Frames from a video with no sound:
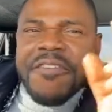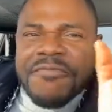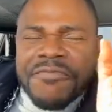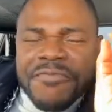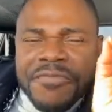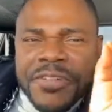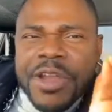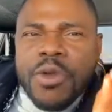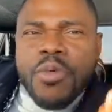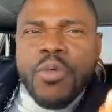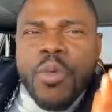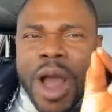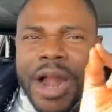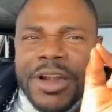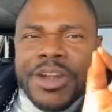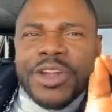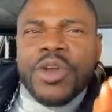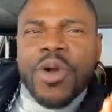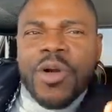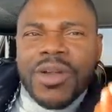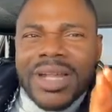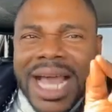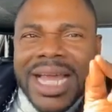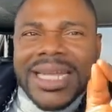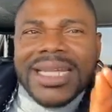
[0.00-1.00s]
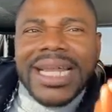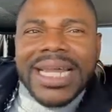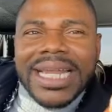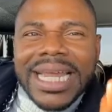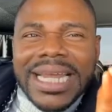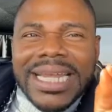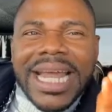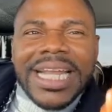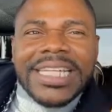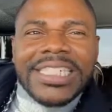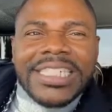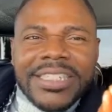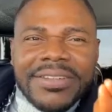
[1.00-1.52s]
Every one dollar
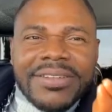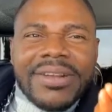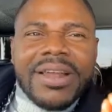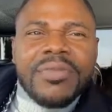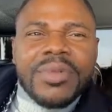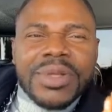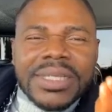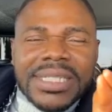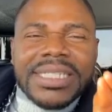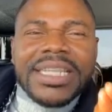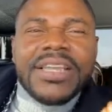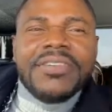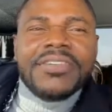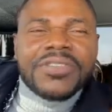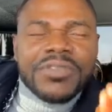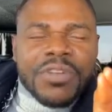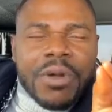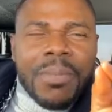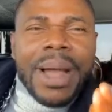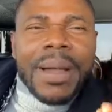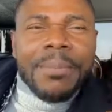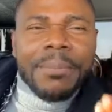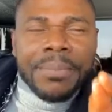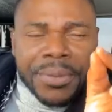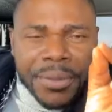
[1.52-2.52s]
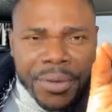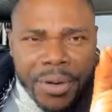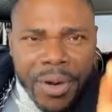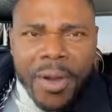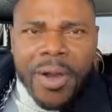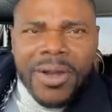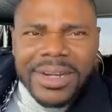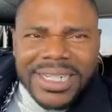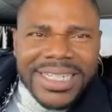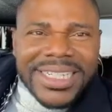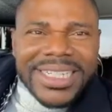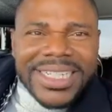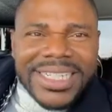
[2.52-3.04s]
that a Nigerian receives from
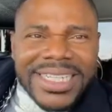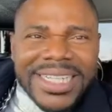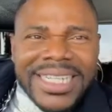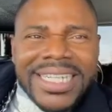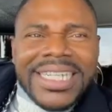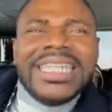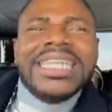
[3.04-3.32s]
abroad,